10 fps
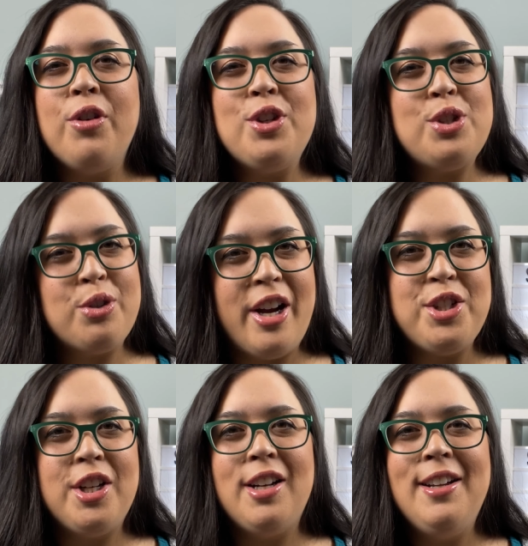
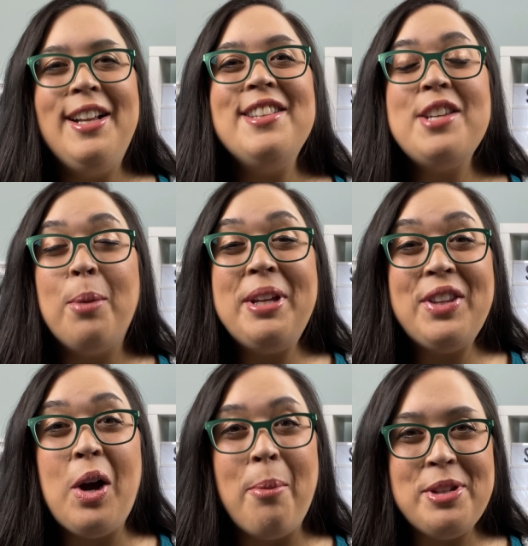discretion? Tell me in the
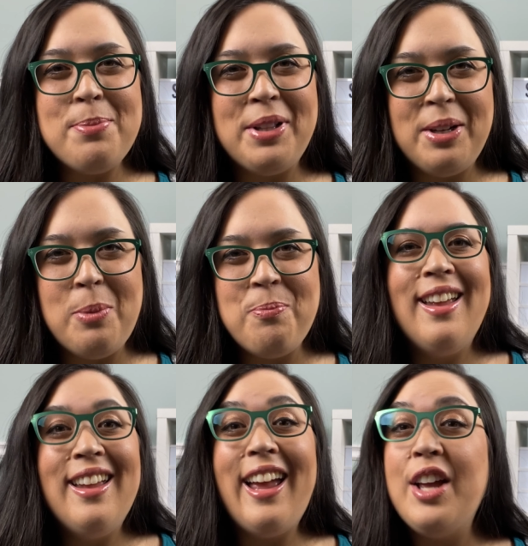comments below.
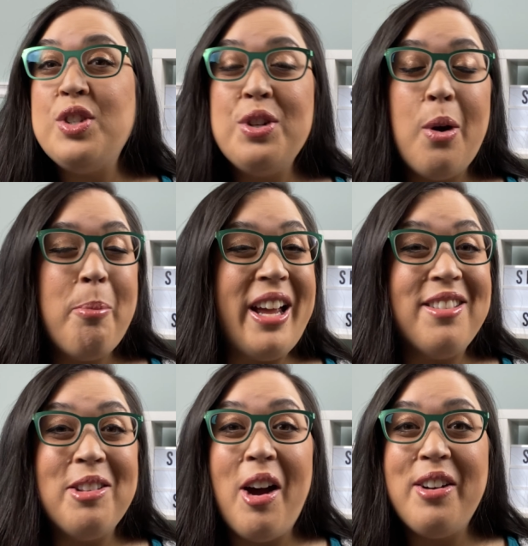As you know, I make a
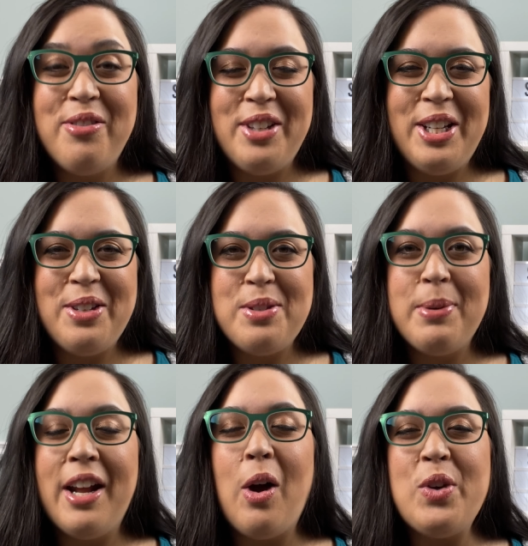lot of videos,
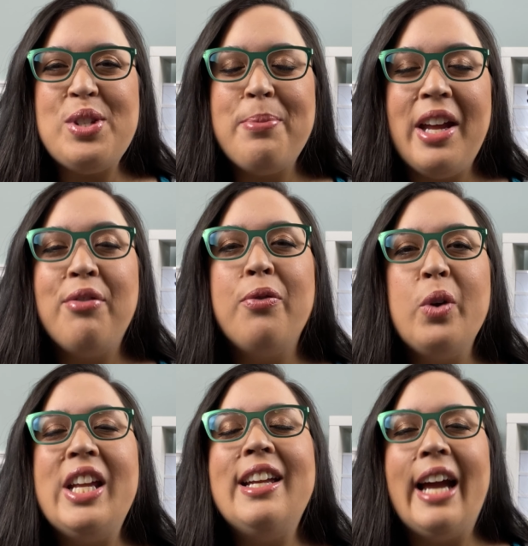but I also make
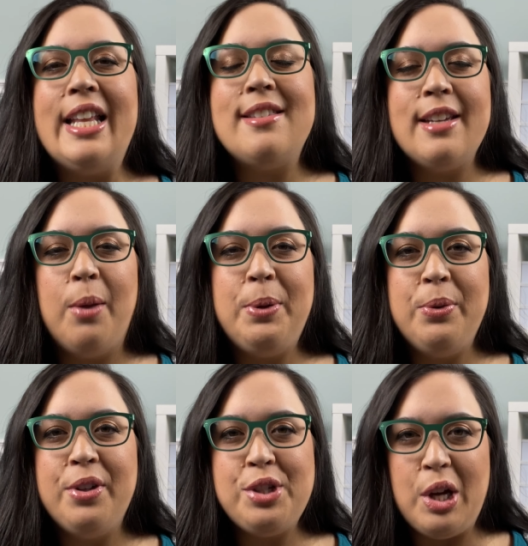free guides to help you
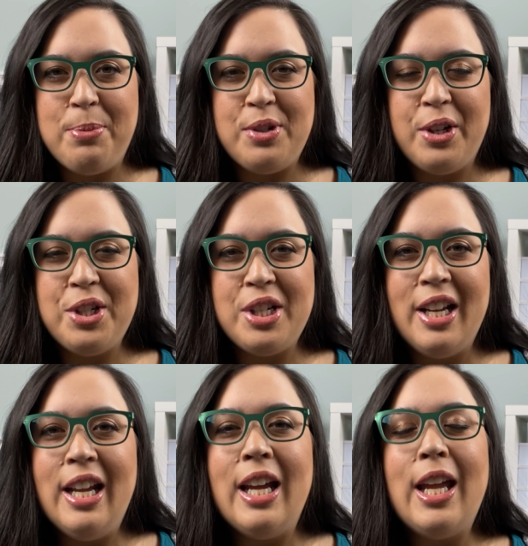in your job search.
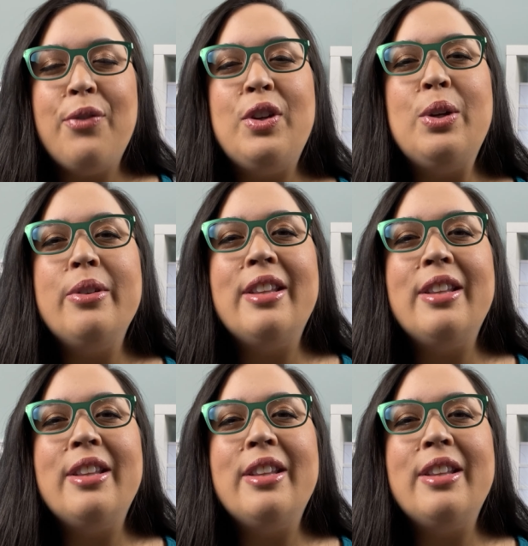If you'd